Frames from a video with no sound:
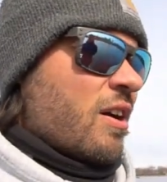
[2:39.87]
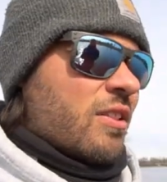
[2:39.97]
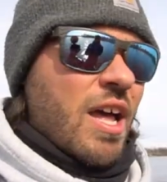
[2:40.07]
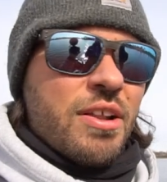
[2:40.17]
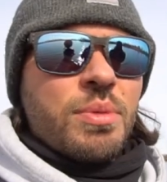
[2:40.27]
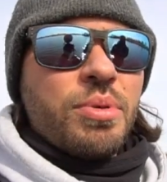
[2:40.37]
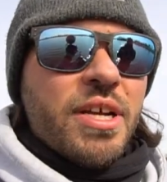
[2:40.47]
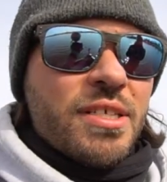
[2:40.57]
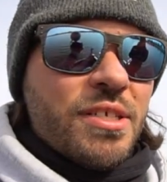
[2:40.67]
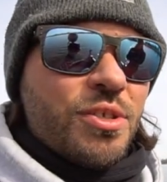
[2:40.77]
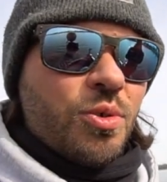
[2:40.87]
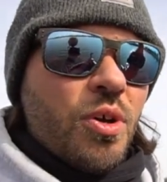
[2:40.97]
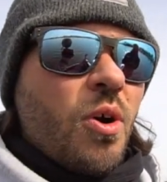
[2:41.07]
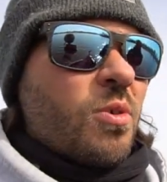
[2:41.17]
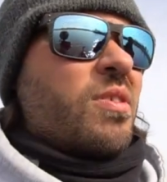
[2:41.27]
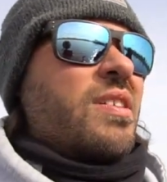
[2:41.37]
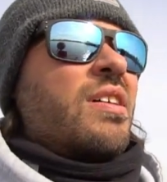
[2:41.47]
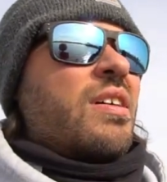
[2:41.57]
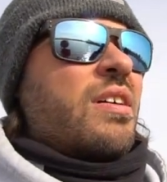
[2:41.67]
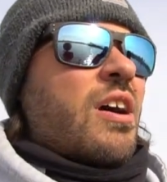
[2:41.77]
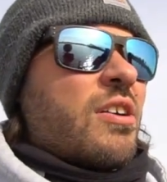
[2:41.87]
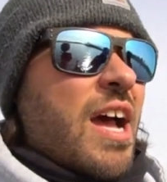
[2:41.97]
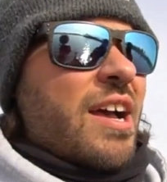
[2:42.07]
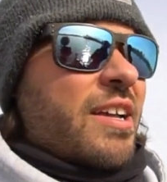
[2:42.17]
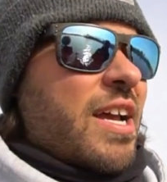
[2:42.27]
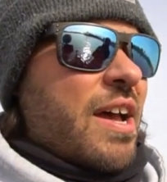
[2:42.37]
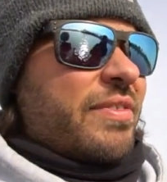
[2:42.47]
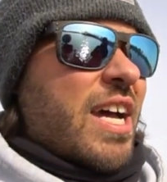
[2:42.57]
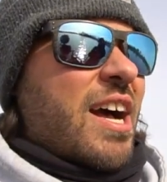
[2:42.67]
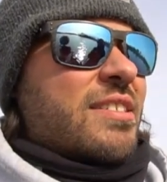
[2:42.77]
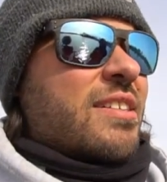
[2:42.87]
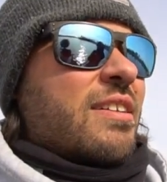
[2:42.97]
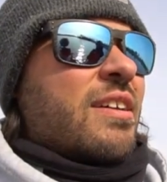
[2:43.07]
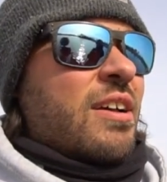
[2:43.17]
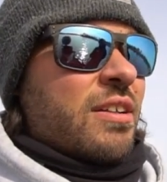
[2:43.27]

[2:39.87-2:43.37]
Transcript: a lot of the places you go are not going to have dachshund,